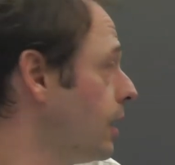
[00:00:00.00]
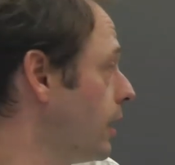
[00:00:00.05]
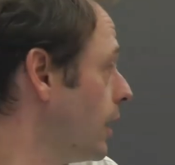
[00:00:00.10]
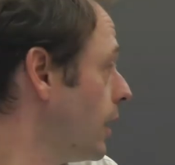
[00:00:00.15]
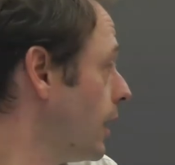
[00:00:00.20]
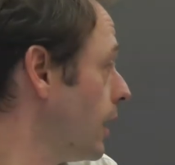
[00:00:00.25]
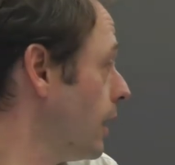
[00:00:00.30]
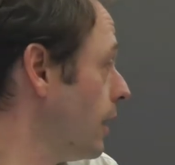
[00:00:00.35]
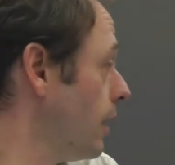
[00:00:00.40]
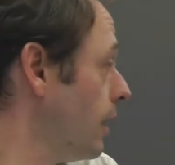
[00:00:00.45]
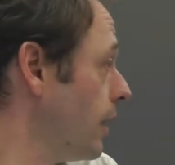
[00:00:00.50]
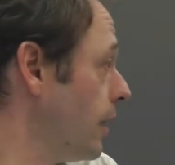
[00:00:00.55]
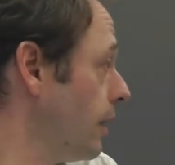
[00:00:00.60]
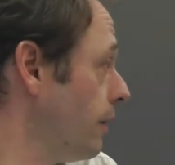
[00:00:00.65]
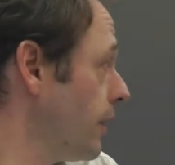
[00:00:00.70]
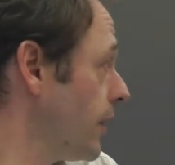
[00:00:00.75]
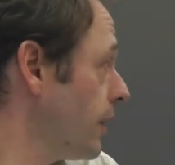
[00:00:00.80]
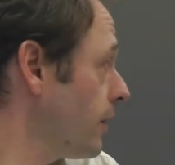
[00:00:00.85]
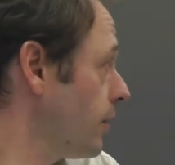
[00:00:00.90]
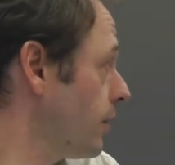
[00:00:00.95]

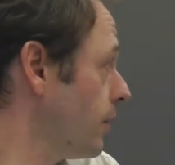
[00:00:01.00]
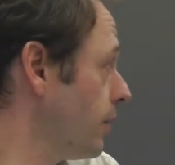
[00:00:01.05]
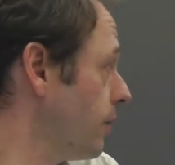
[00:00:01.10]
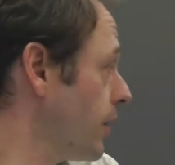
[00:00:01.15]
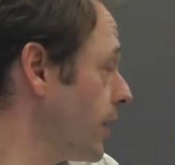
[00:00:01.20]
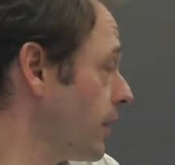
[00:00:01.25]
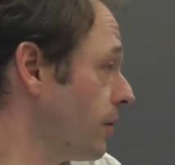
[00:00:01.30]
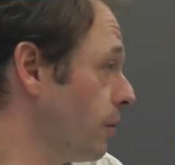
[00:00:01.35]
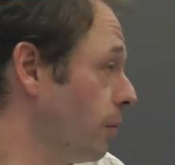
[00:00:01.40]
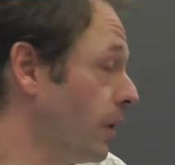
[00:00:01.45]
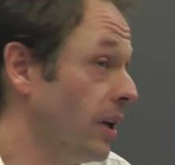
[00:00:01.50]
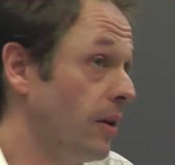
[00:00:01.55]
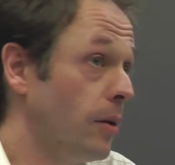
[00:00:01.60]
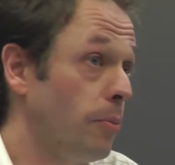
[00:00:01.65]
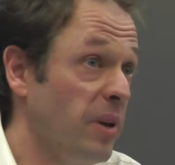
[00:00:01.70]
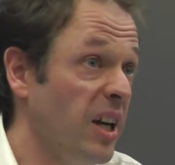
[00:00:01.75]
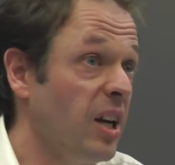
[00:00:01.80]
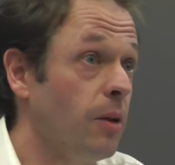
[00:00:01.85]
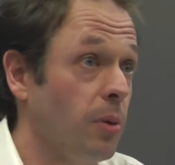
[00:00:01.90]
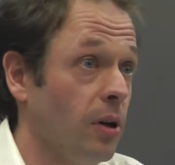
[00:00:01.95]
and that's where the
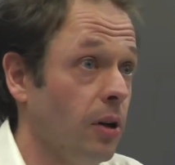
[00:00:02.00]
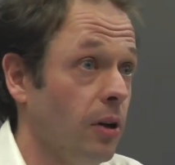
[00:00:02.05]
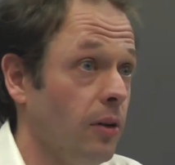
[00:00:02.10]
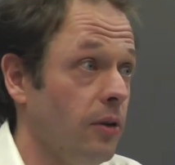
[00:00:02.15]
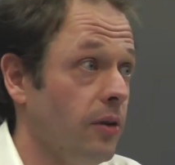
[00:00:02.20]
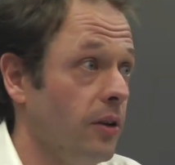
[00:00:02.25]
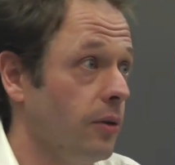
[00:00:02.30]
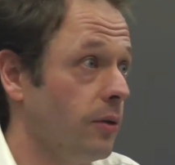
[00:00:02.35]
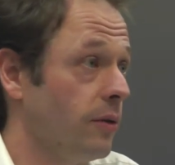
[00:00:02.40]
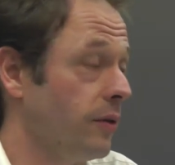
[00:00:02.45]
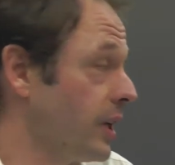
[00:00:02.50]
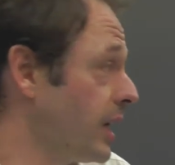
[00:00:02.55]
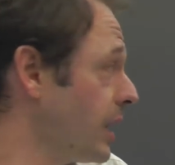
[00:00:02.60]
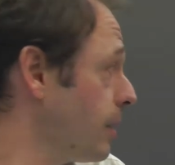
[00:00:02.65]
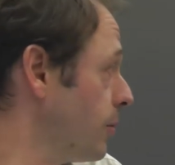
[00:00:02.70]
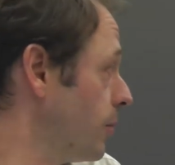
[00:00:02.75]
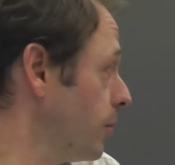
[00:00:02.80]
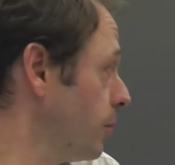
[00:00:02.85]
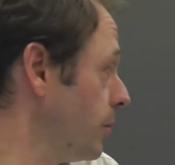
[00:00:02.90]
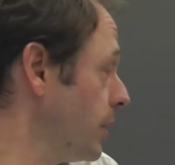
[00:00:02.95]
big politics of a
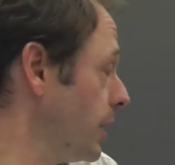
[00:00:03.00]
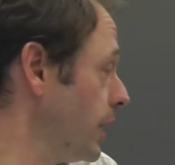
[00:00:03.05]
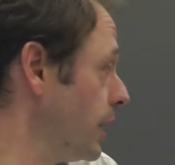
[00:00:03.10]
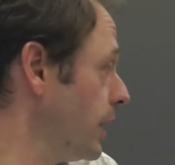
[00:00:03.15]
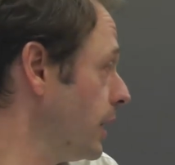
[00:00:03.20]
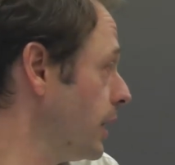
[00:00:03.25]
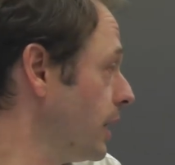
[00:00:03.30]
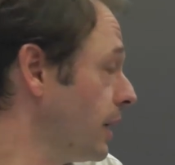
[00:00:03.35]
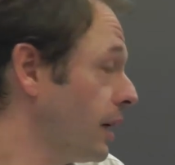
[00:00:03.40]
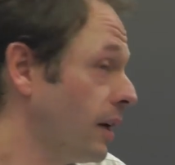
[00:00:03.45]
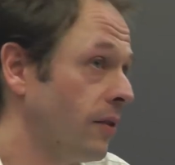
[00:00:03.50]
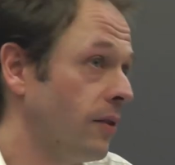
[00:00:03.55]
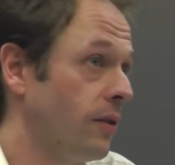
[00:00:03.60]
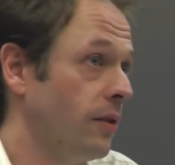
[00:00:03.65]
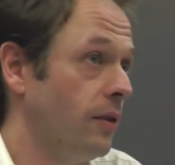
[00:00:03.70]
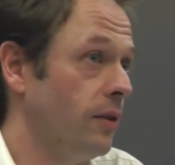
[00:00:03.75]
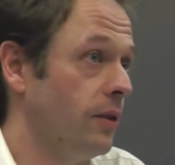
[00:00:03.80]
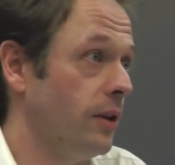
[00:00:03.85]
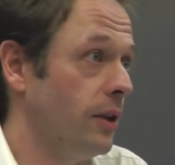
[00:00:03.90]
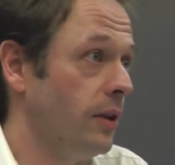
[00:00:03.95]
capital B has
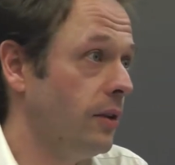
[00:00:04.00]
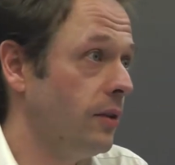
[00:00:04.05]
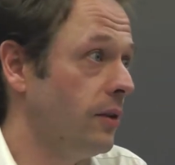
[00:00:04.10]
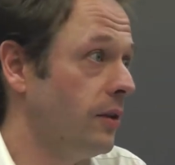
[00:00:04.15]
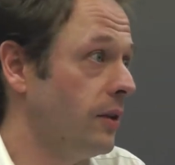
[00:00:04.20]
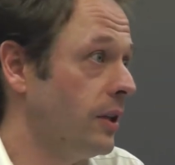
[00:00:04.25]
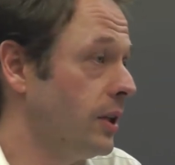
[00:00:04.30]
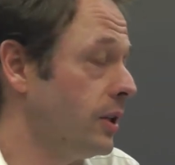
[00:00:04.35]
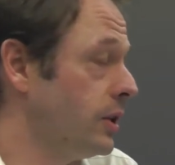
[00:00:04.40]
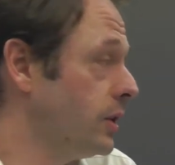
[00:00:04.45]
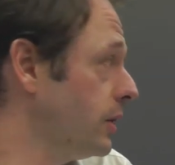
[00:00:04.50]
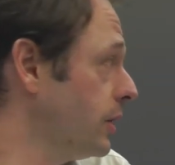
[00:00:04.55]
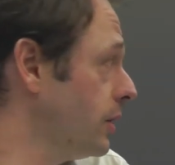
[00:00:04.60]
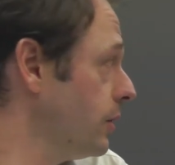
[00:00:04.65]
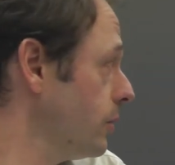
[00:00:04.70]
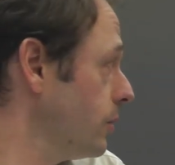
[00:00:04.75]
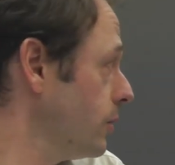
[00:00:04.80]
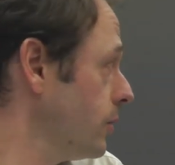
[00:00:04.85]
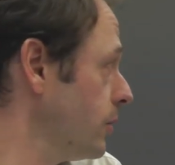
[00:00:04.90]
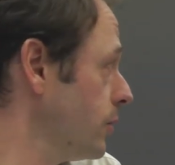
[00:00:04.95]
to turn its attention
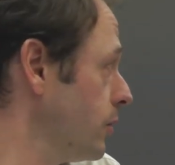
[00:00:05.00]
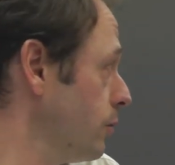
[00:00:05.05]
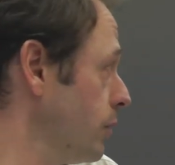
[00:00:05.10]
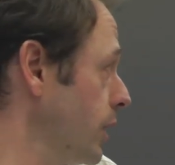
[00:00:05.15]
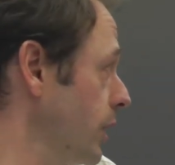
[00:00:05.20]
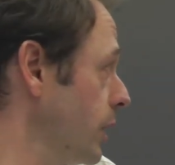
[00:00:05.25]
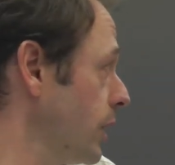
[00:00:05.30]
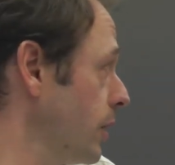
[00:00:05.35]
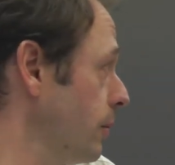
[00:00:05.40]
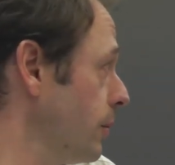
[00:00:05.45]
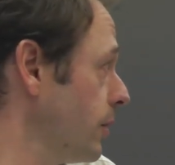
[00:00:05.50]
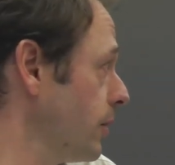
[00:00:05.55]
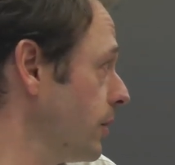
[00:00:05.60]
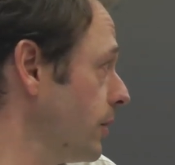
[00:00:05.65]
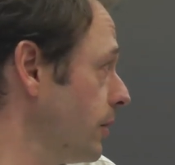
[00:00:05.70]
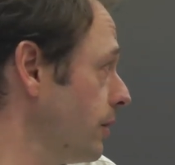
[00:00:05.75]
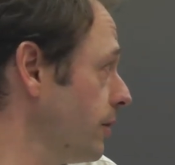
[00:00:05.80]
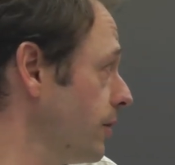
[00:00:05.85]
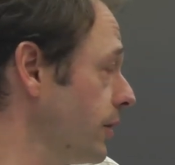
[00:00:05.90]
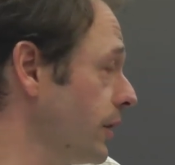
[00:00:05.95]
in order to reclaim
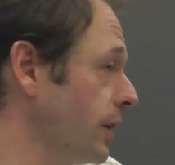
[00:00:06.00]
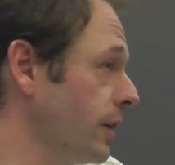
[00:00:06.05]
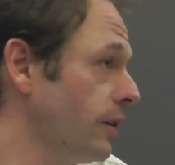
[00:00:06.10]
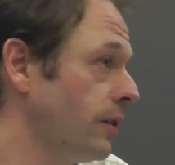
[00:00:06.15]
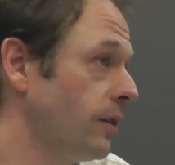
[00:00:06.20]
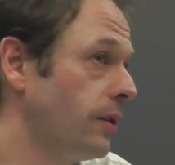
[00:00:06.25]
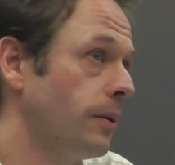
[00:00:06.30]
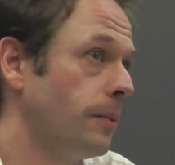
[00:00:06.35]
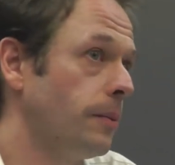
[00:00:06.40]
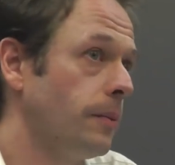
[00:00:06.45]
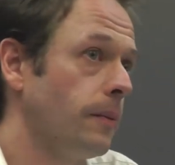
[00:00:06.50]
itself, I guess.